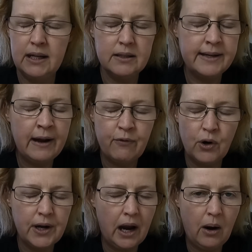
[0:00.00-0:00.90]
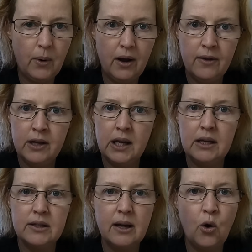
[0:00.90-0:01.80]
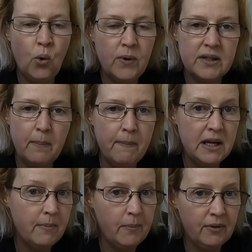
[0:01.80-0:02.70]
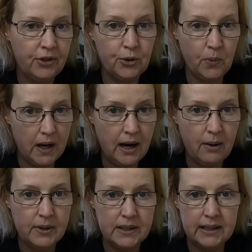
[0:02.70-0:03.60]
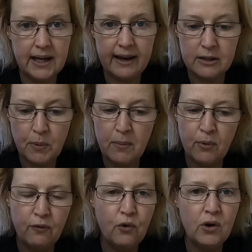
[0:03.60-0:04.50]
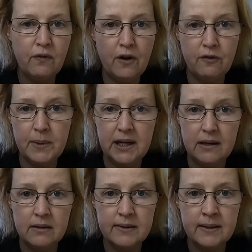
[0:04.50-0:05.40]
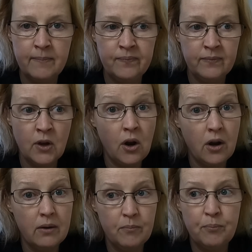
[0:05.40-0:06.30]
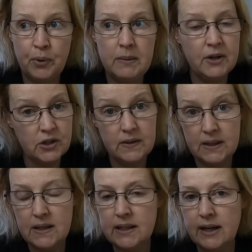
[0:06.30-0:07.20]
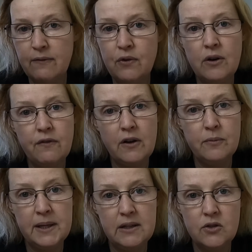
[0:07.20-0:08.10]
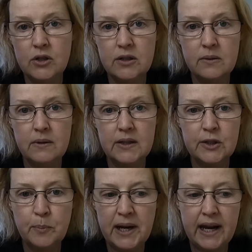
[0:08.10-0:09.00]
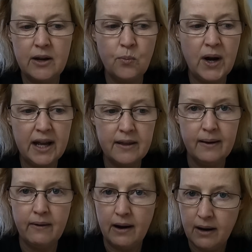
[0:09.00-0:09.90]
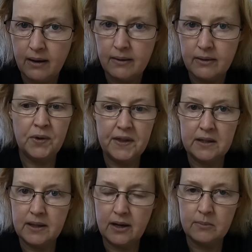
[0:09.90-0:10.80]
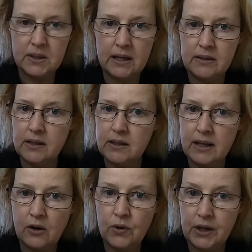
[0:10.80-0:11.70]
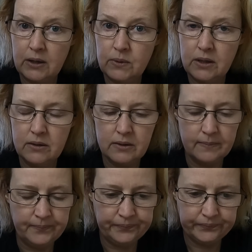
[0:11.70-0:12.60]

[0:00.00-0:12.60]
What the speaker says: It's never an hour. It's always a minimum of 3 hours. It takes people 45 minutes, pretty much consistently 45 minutes, just to explain where they're at with their circumstances and their chronic illness